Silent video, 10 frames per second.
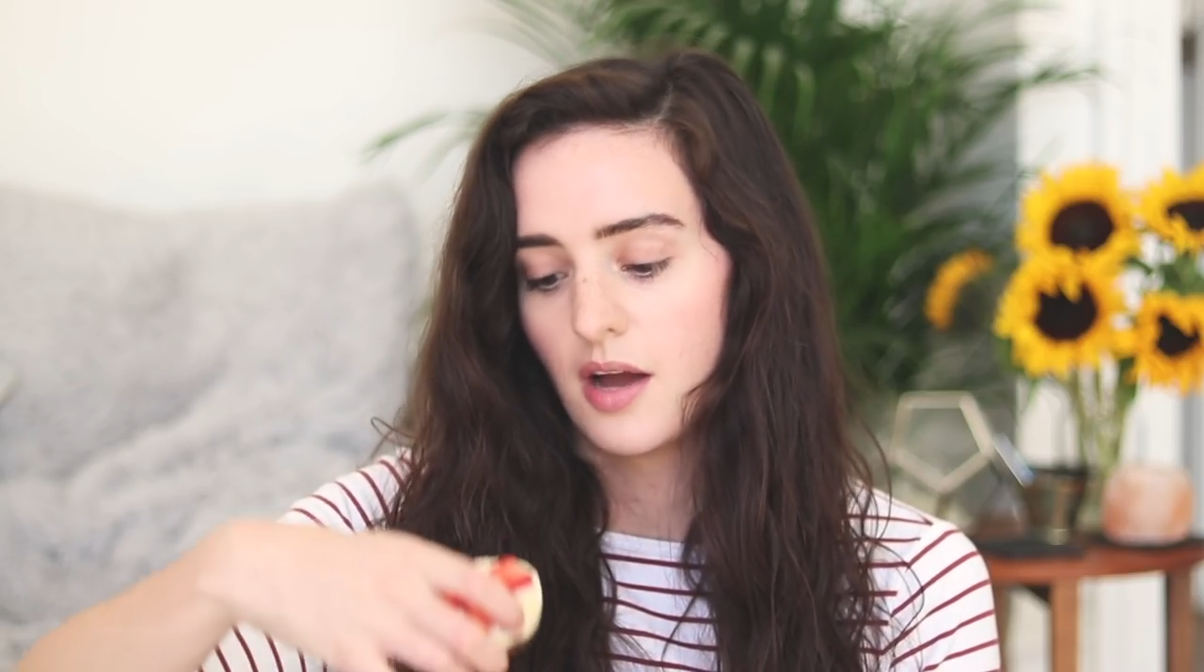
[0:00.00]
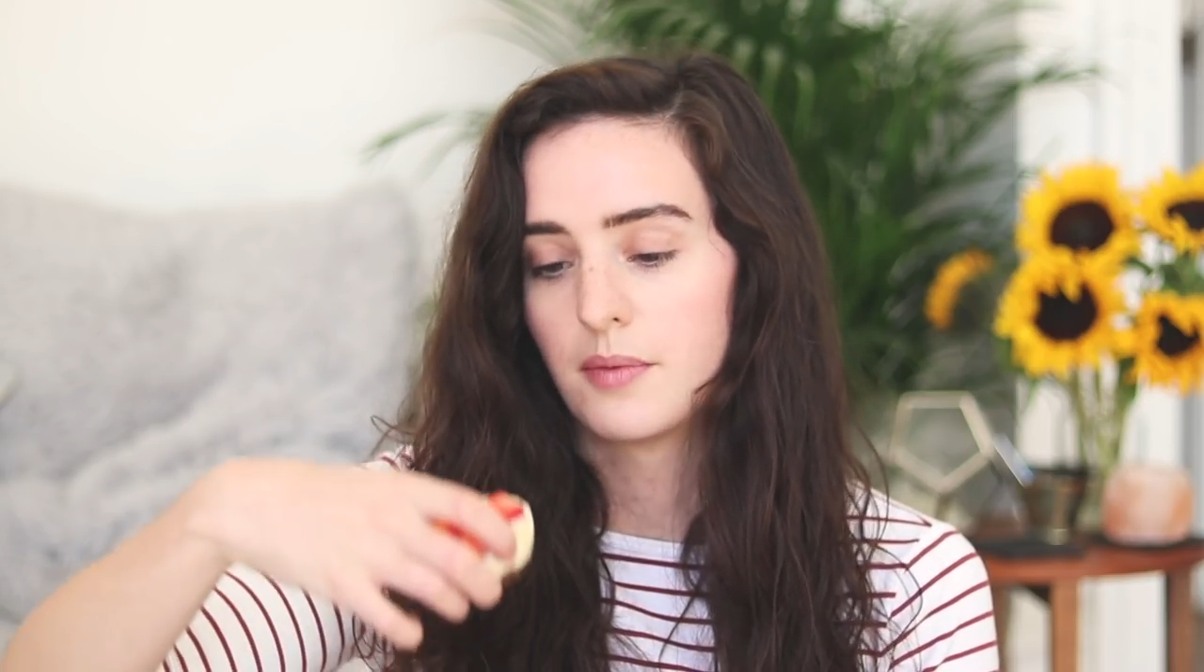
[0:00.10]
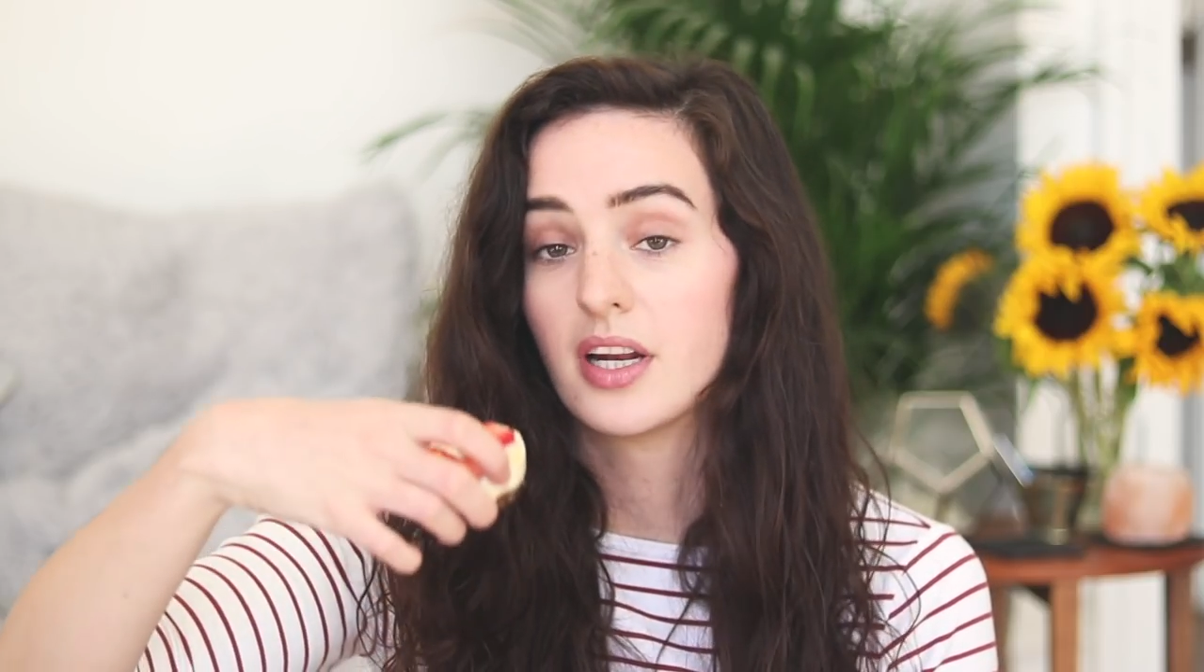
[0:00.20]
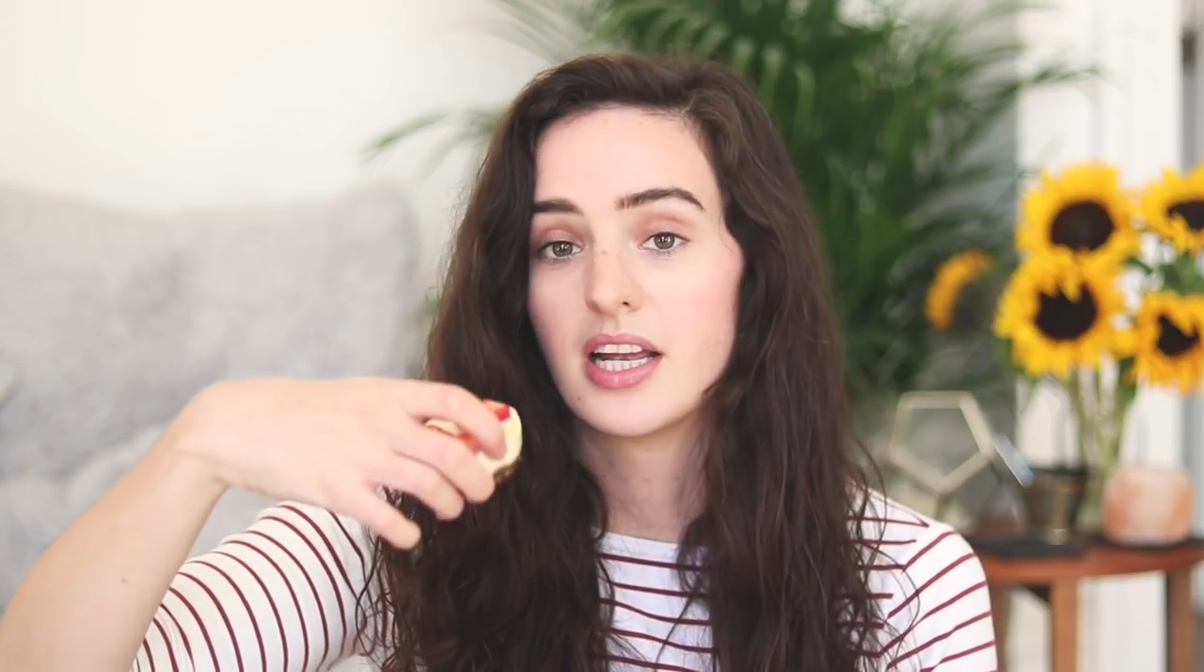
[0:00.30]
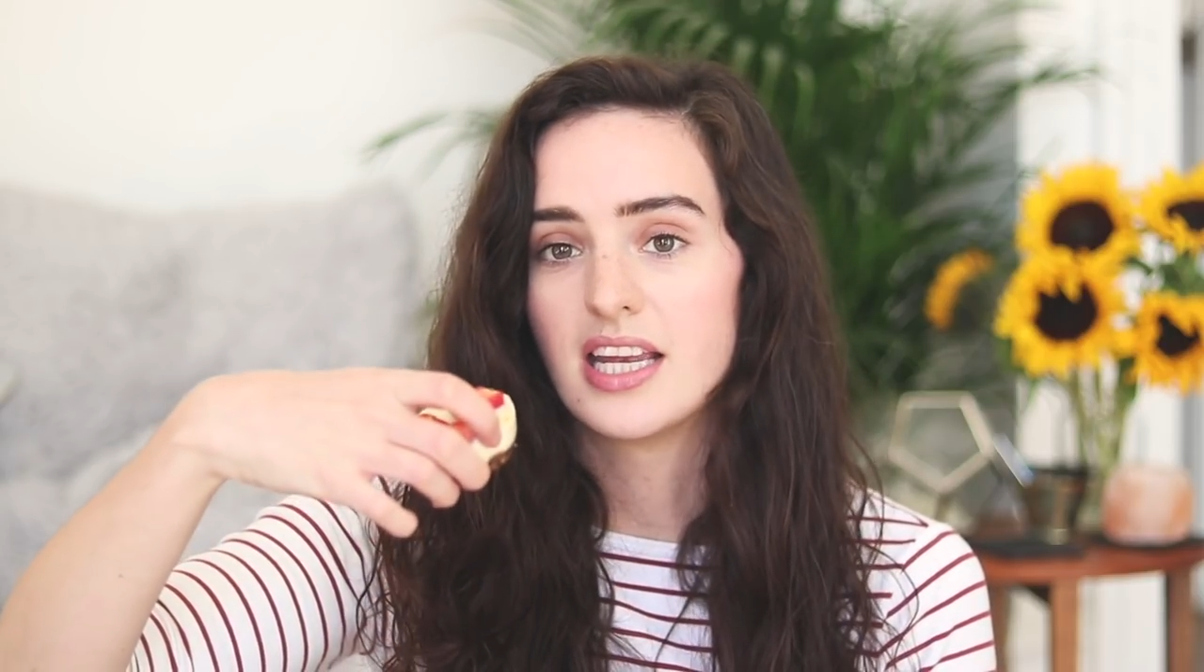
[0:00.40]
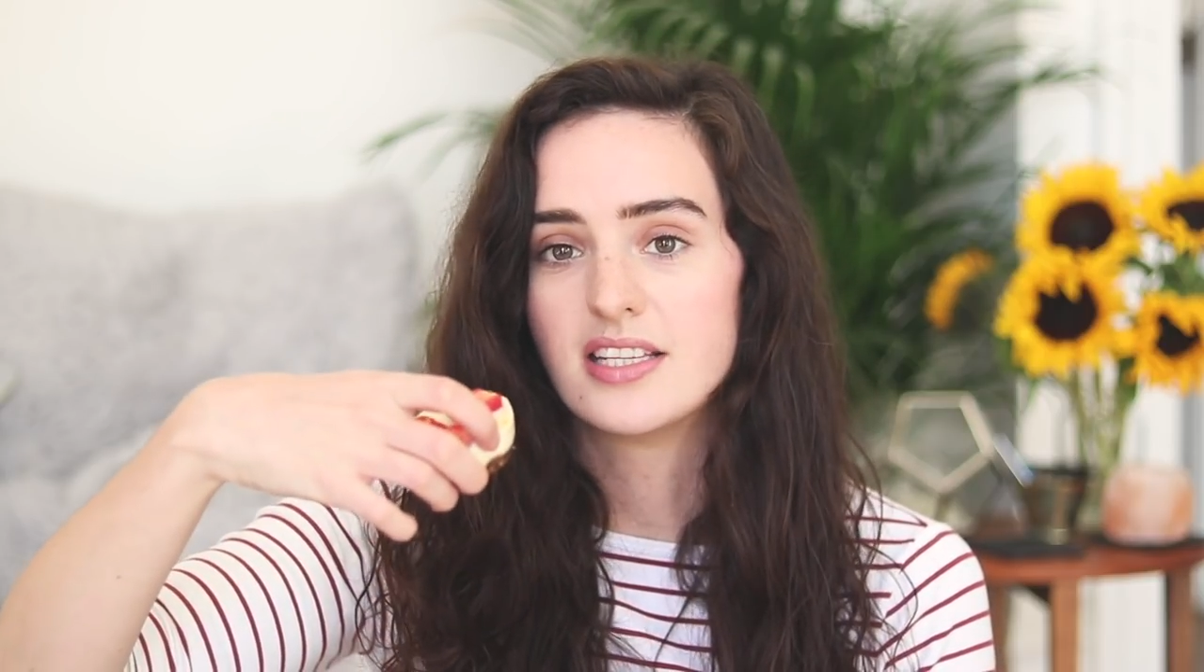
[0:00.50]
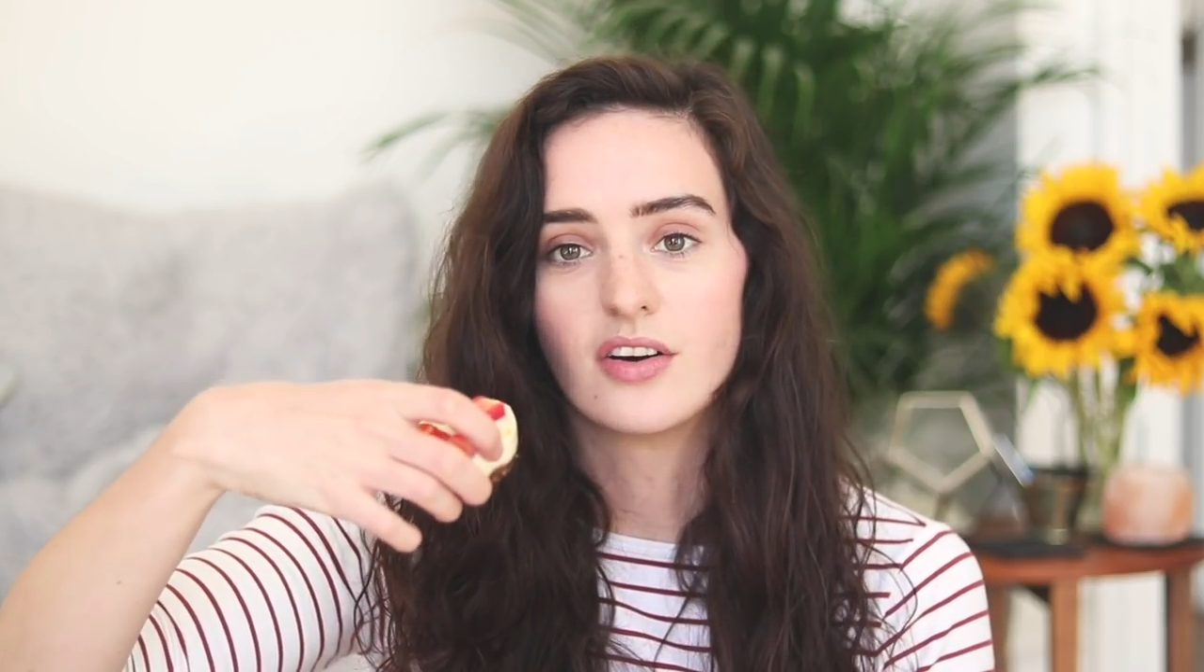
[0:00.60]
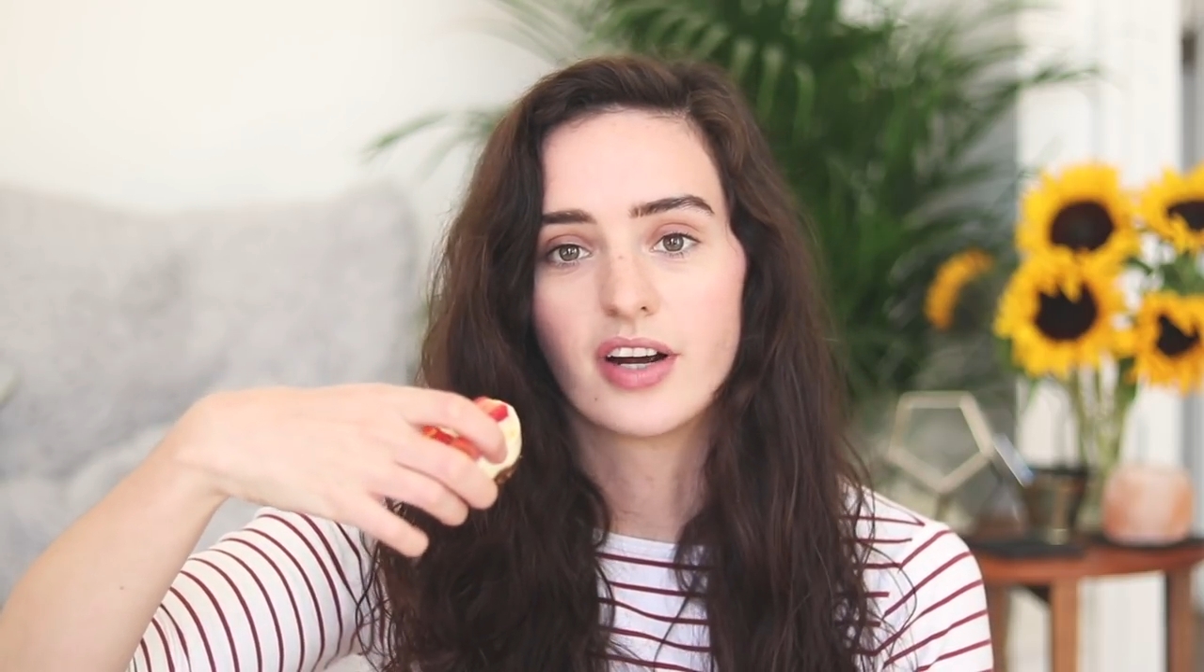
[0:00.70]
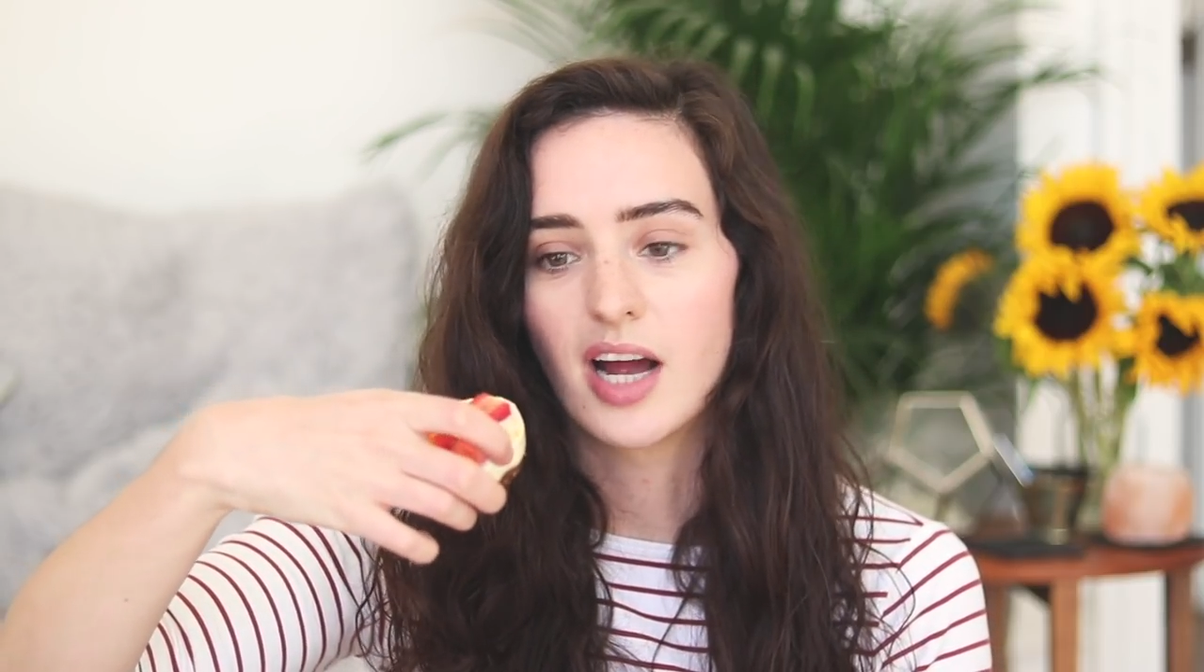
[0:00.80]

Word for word: I'm going to eat it on